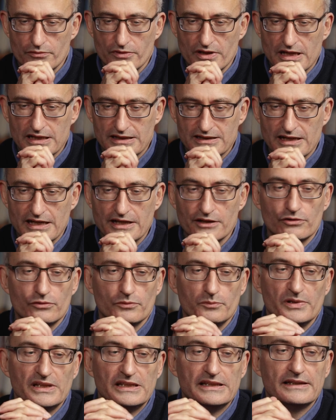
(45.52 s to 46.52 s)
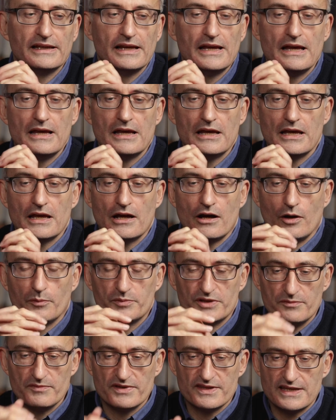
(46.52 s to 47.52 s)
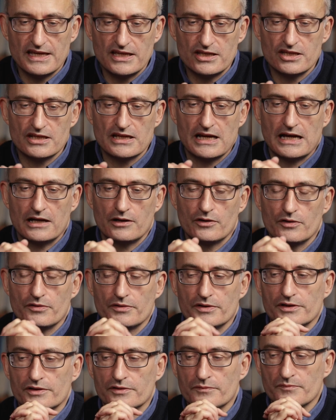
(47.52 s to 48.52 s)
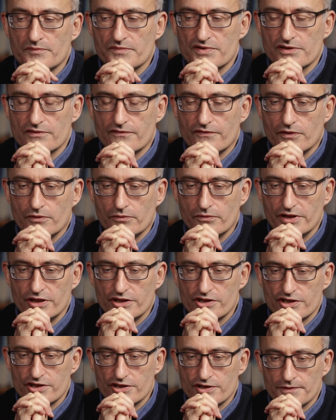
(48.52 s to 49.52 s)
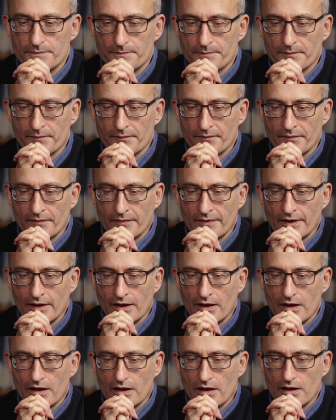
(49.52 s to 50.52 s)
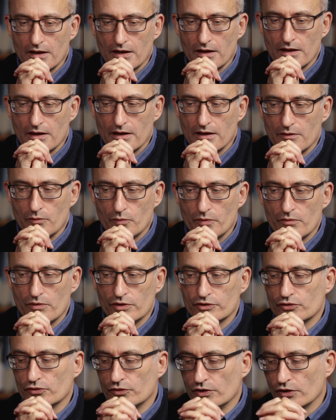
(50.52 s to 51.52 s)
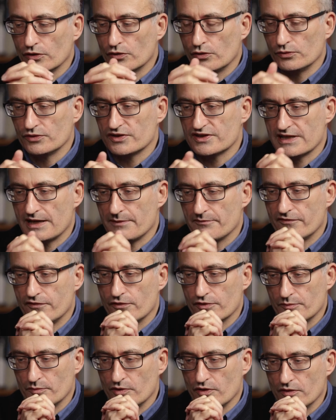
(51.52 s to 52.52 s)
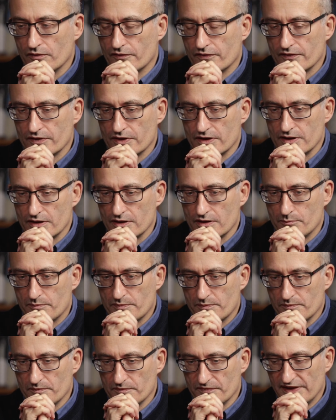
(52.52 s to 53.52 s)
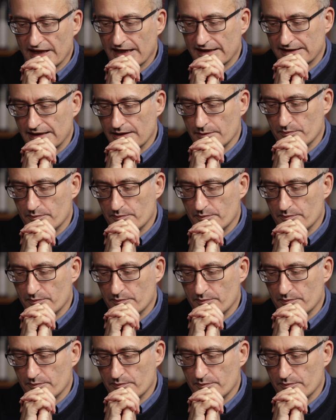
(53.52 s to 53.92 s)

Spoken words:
we are trying to build optimization algorithms for which we want to include some form of data